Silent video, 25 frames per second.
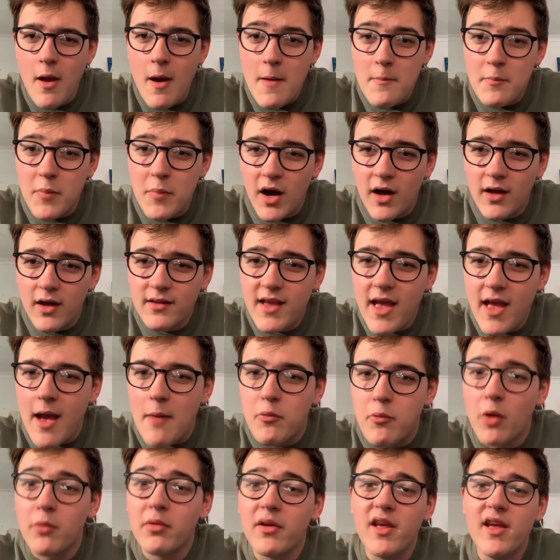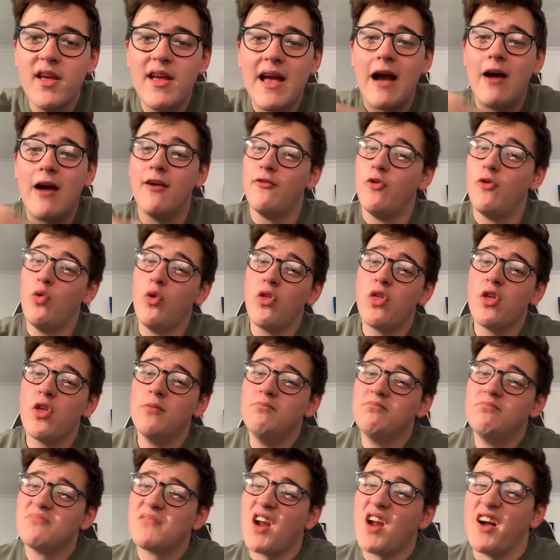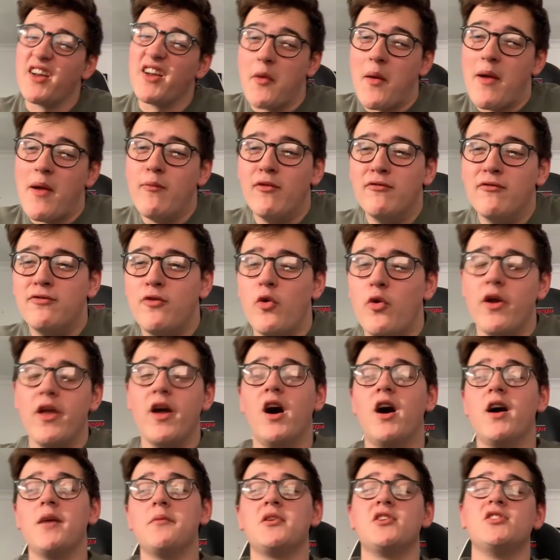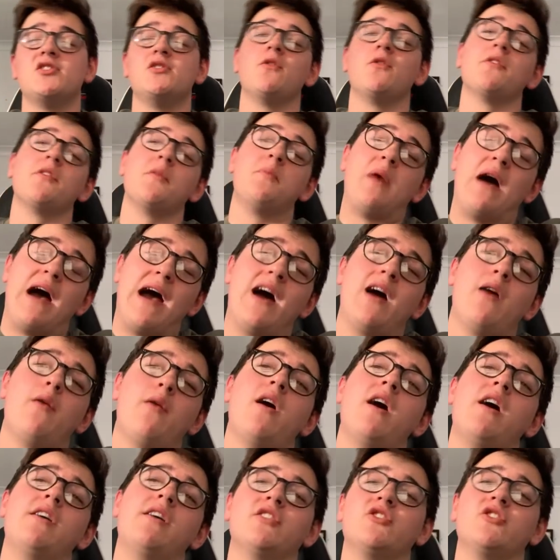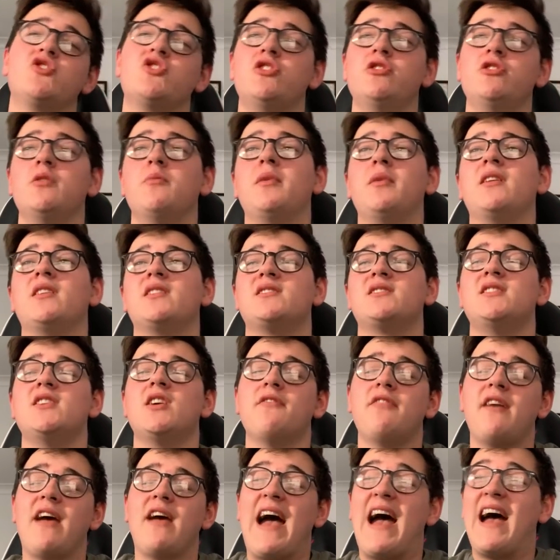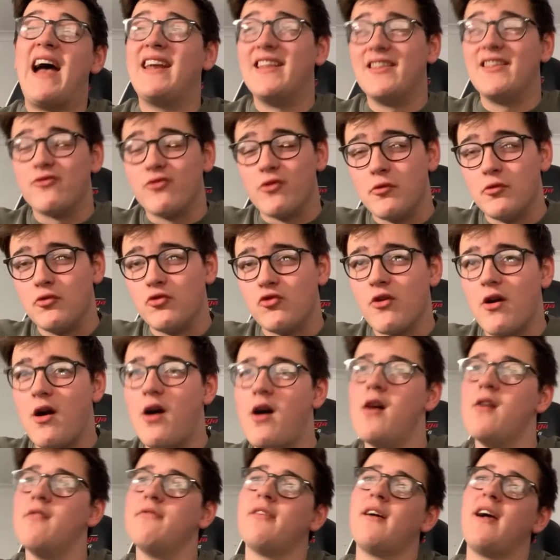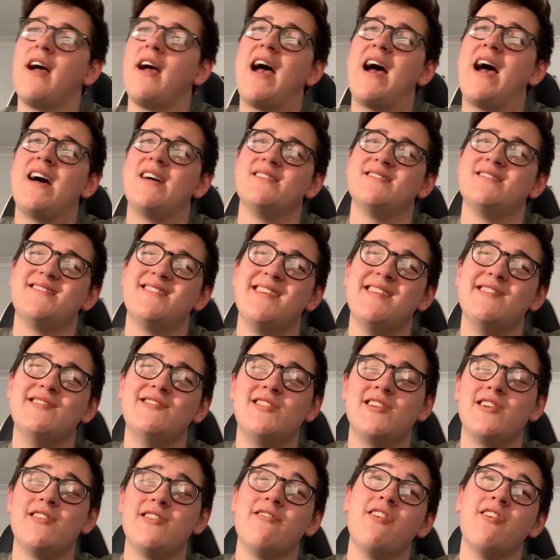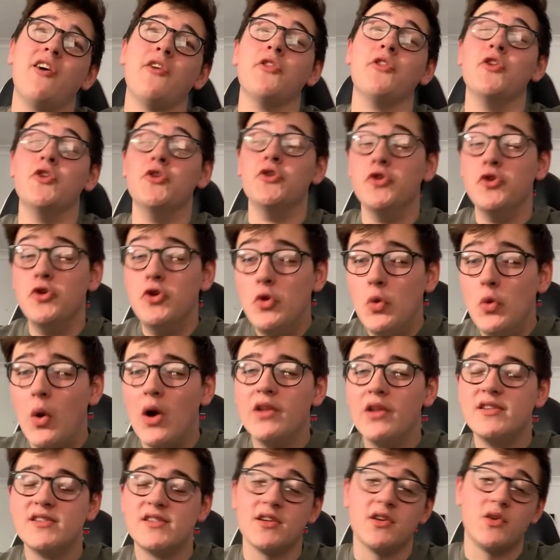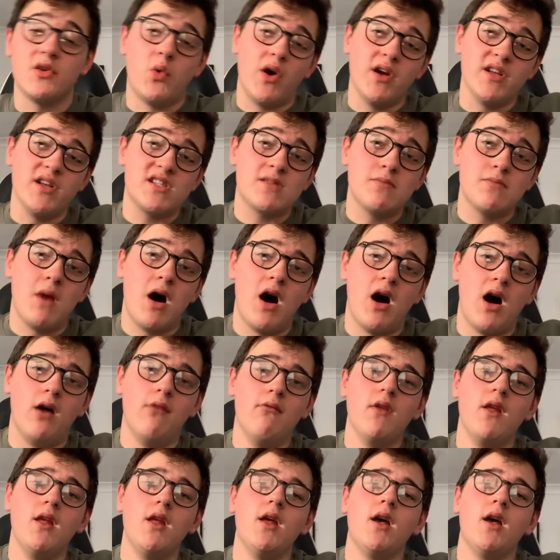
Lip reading: But yeah, probably out of all of them, I go M140i because you've got the power and the tunability of it, and it's rear-wheel drive, and the interior on the new ones are quite smart.